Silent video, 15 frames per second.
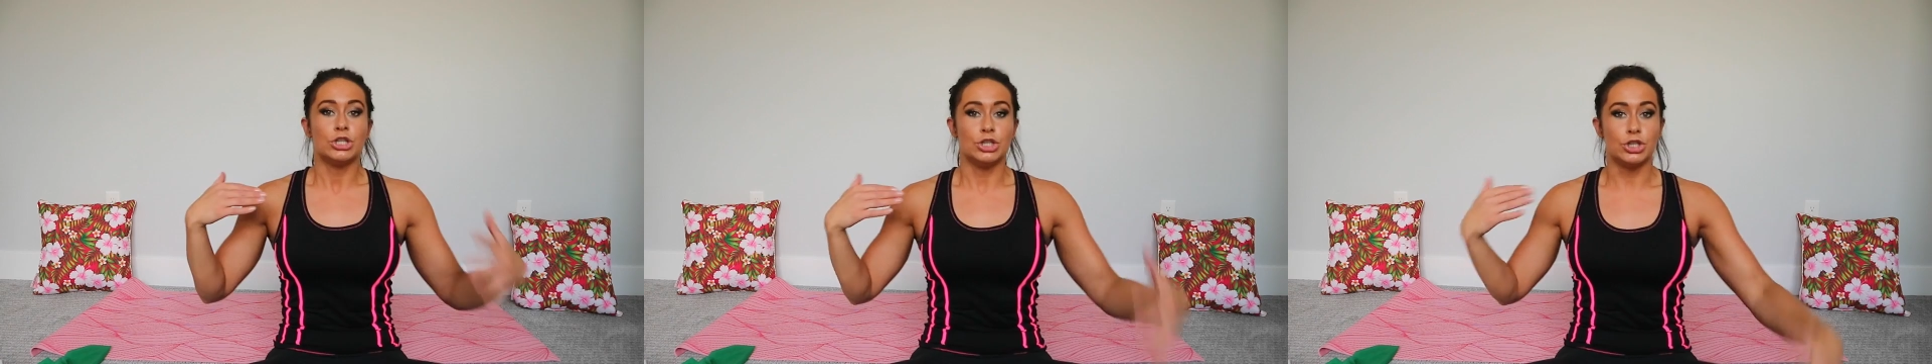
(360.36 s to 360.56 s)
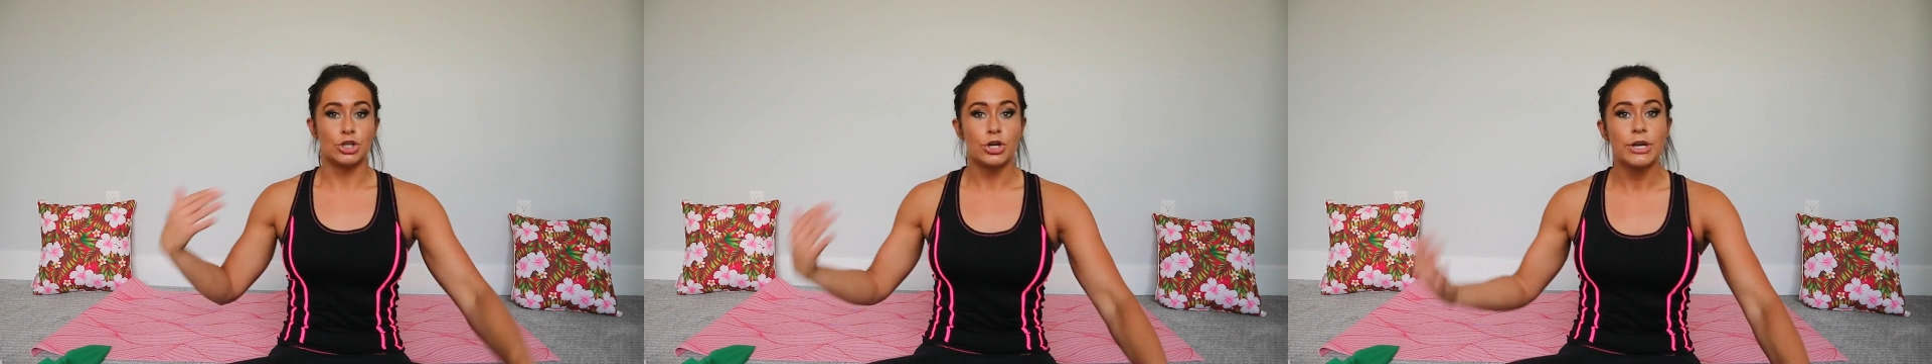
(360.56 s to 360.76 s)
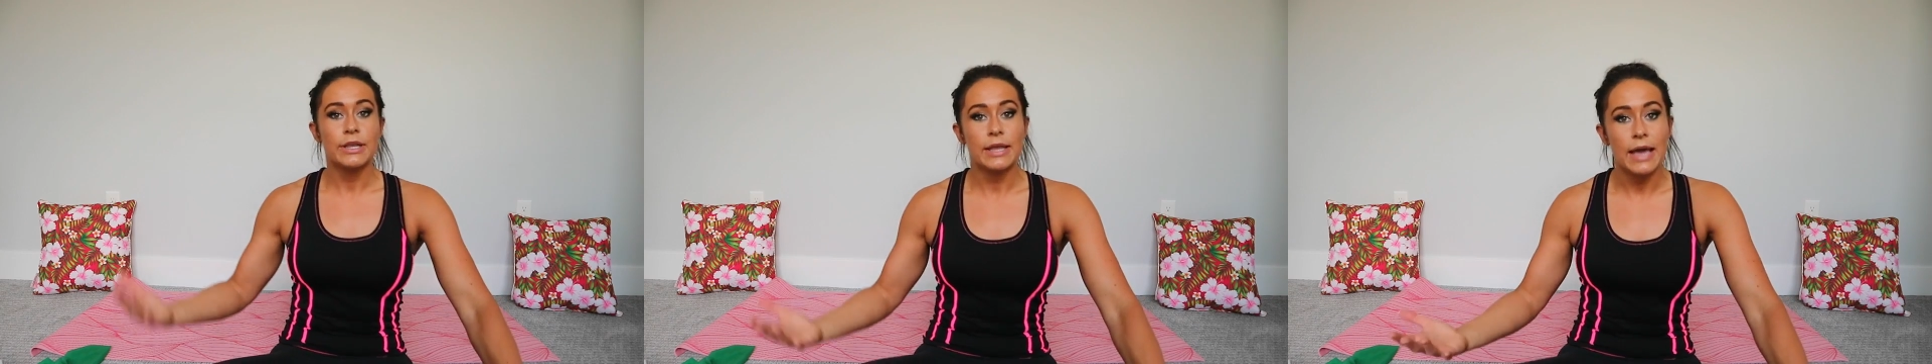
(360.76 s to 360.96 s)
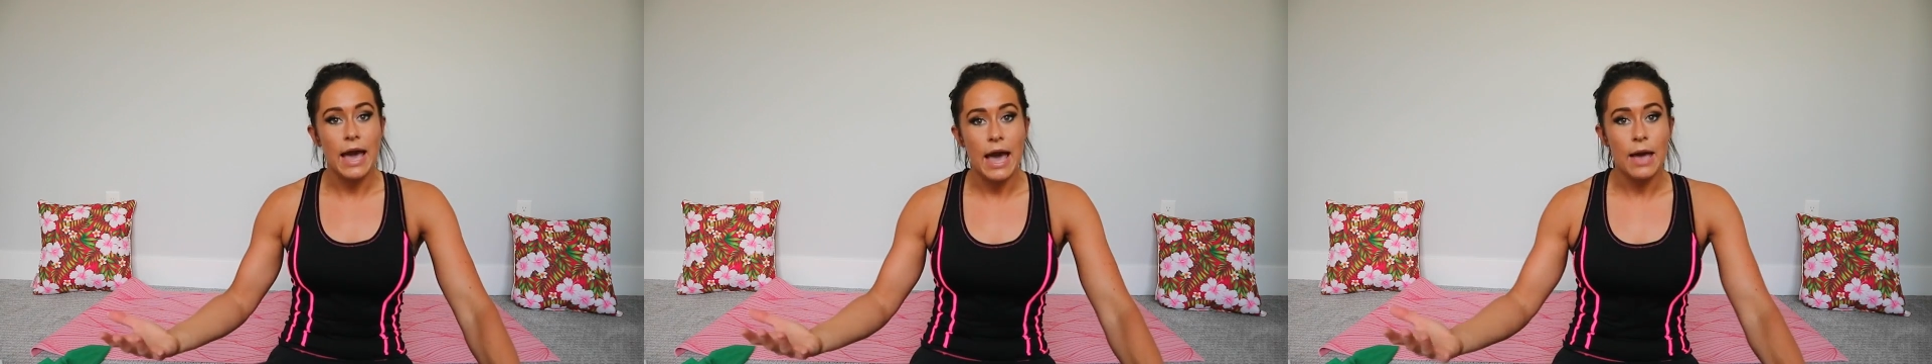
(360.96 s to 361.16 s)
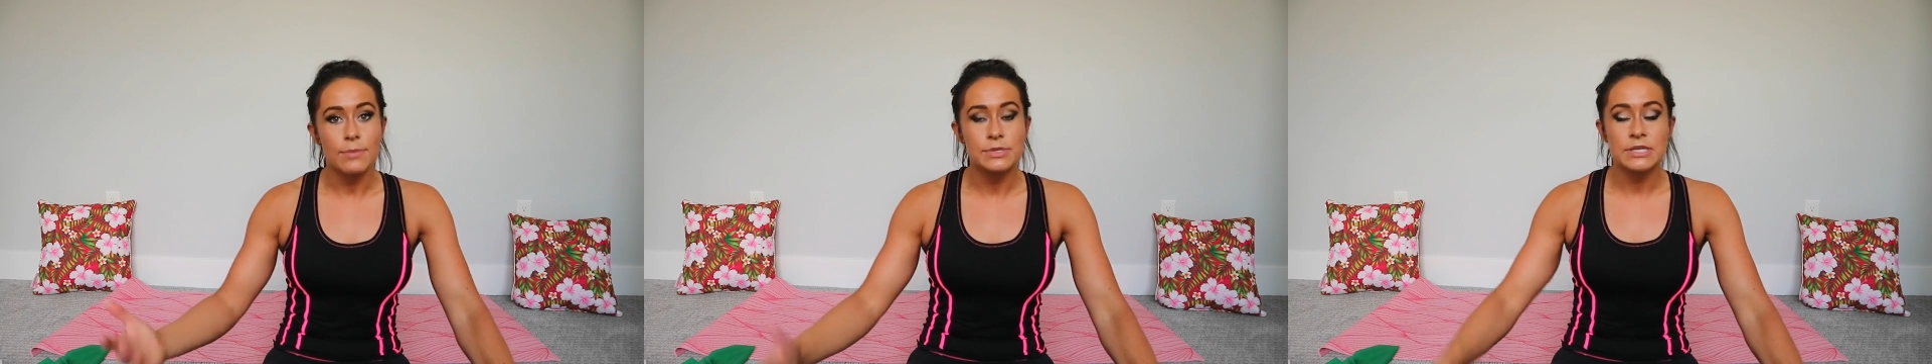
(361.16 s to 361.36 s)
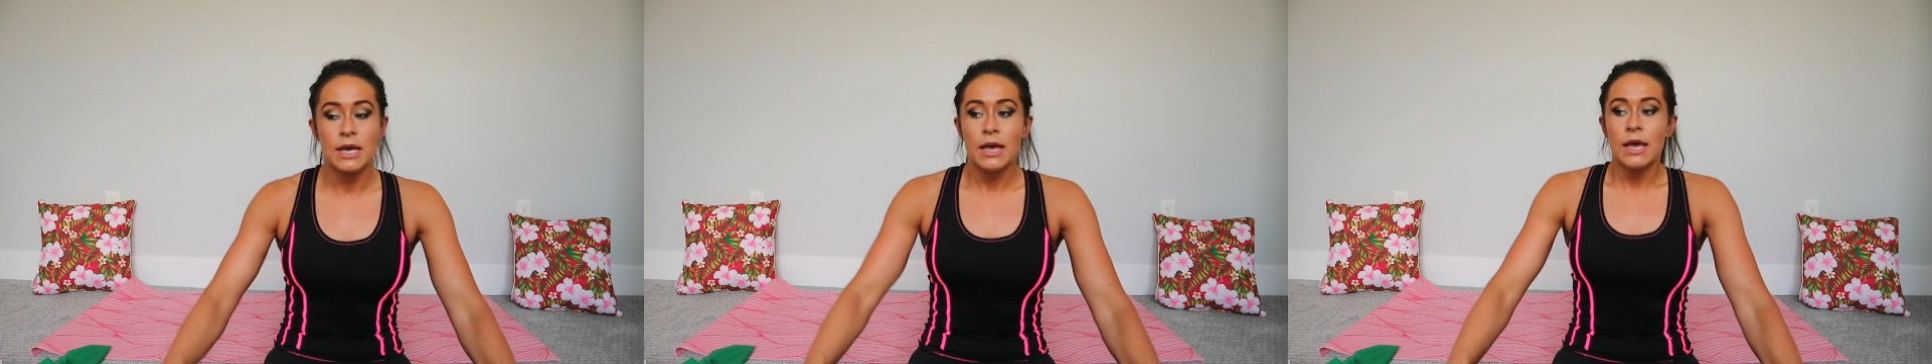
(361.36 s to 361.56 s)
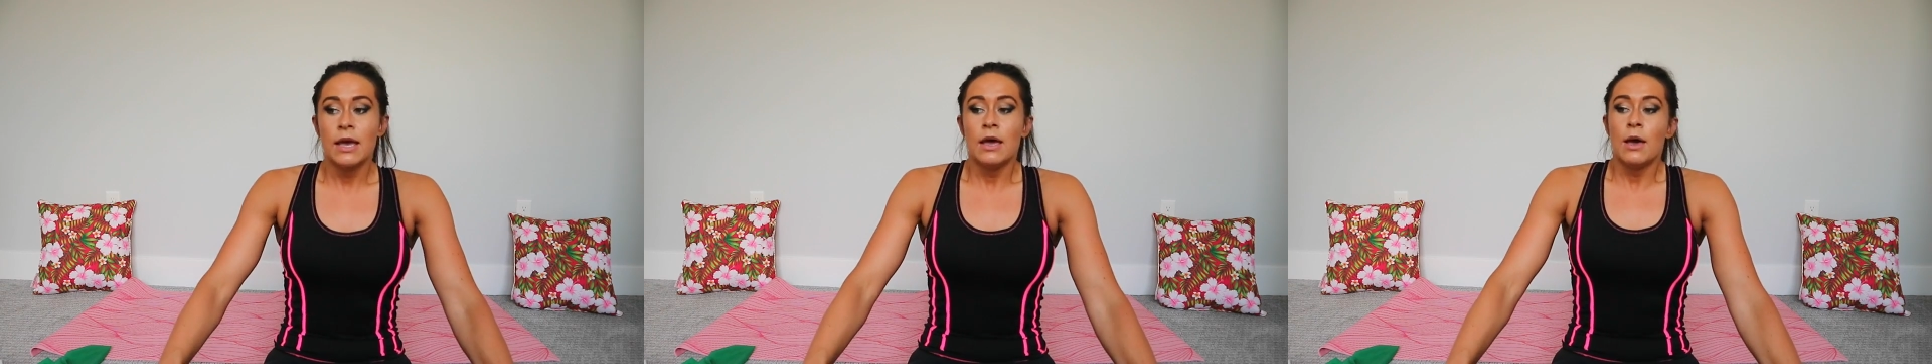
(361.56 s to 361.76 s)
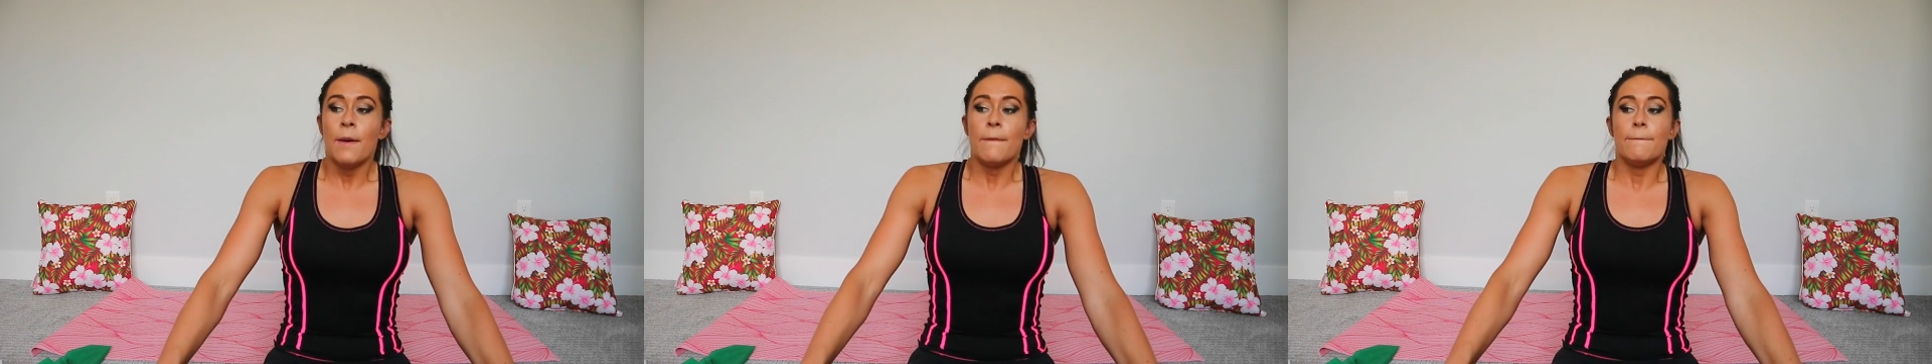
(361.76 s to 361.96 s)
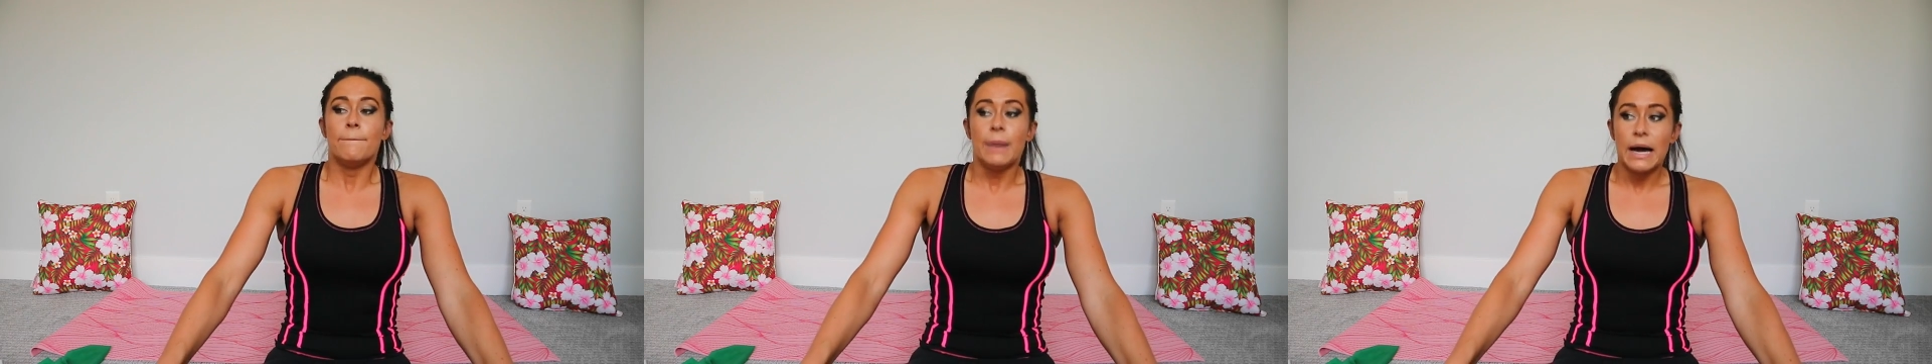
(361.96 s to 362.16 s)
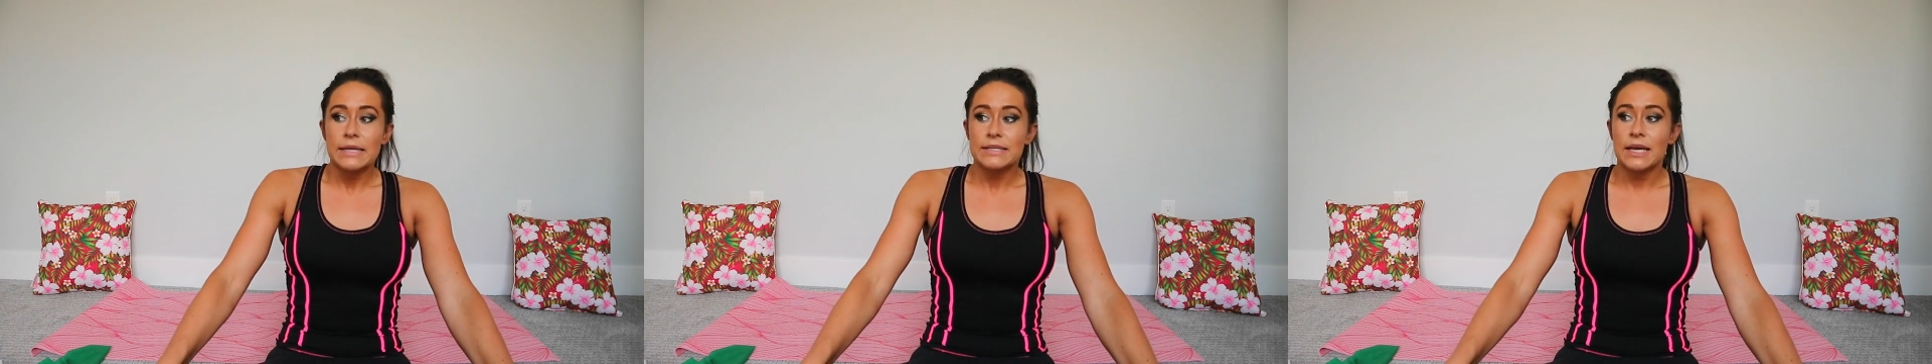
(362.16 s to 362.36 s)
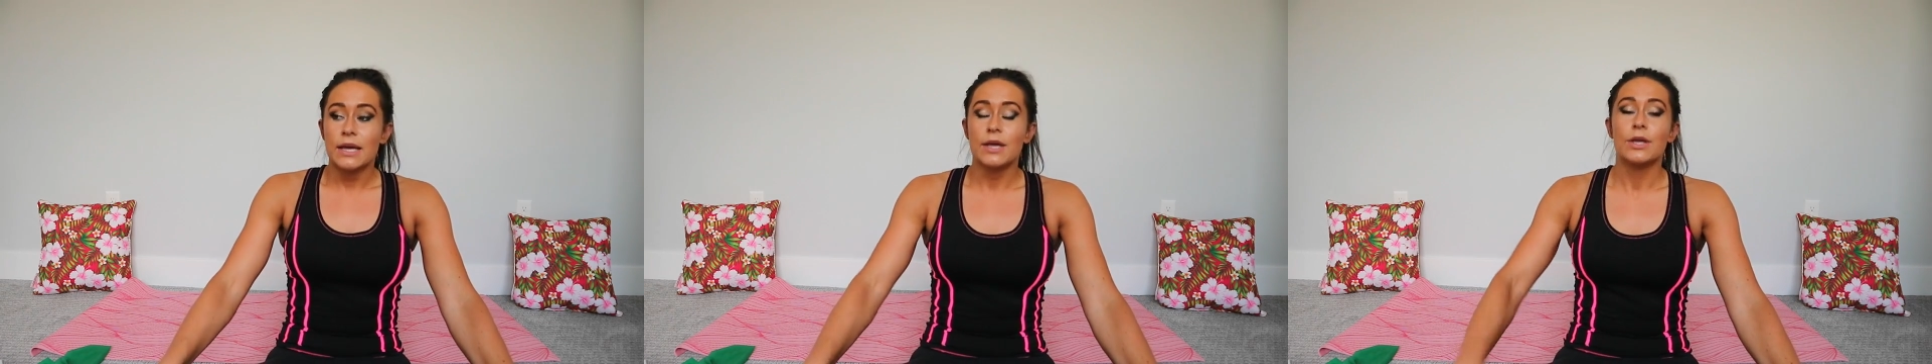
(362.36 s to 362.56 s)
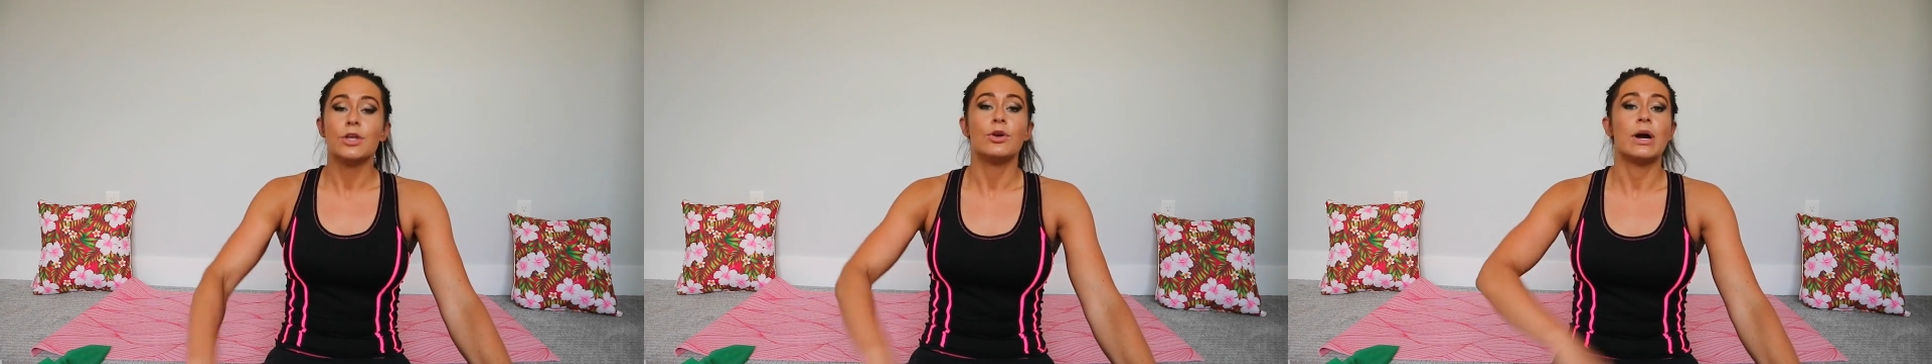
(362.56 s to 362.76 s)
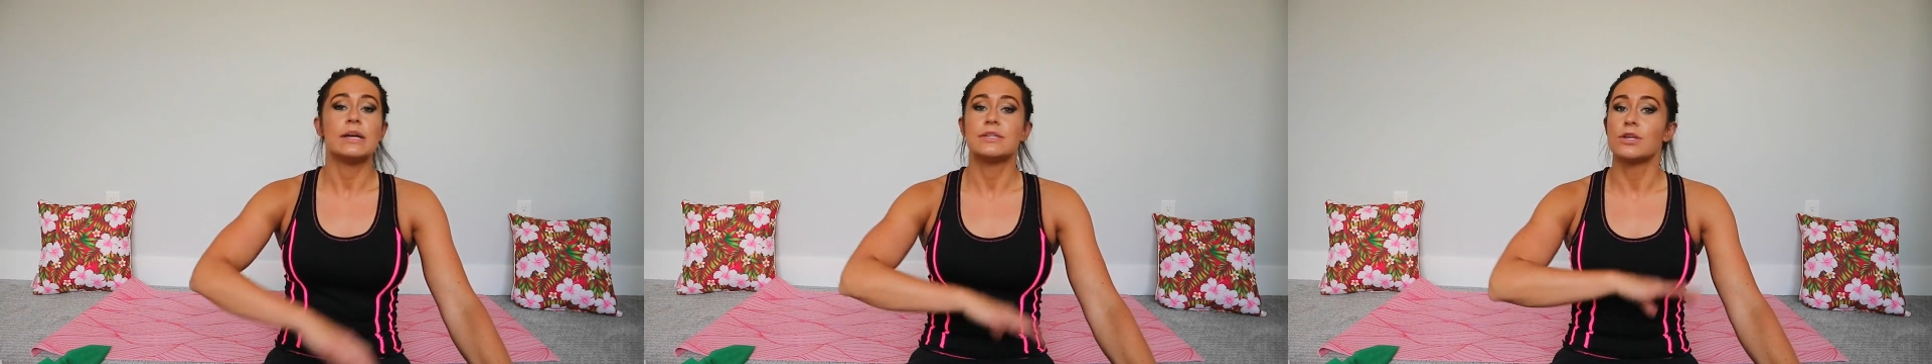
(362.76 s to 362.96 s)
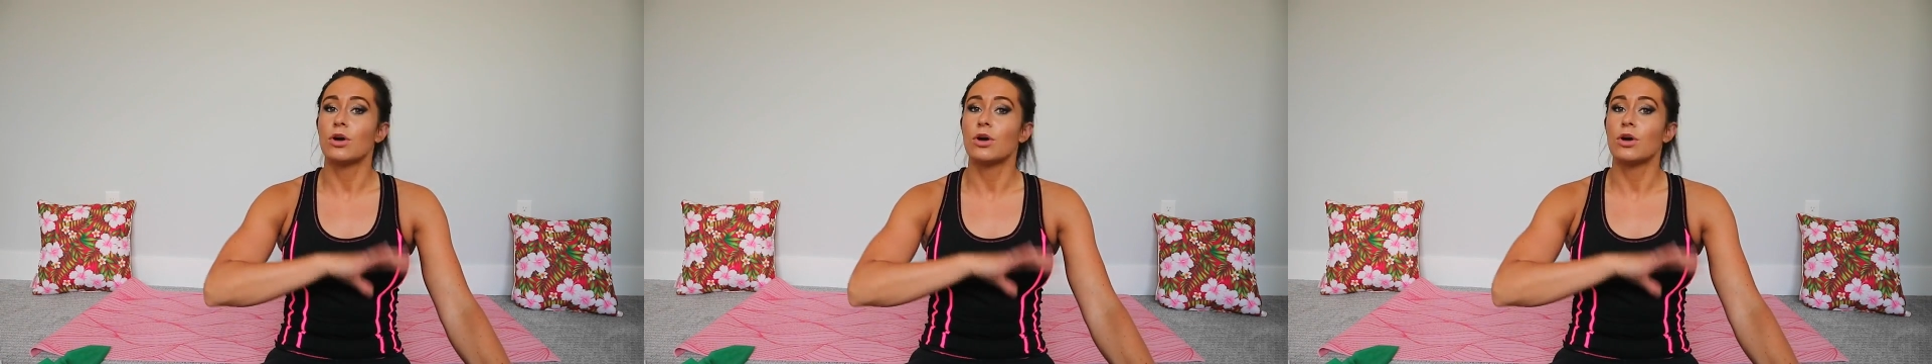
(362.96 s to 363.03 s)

during the abs, but you guys,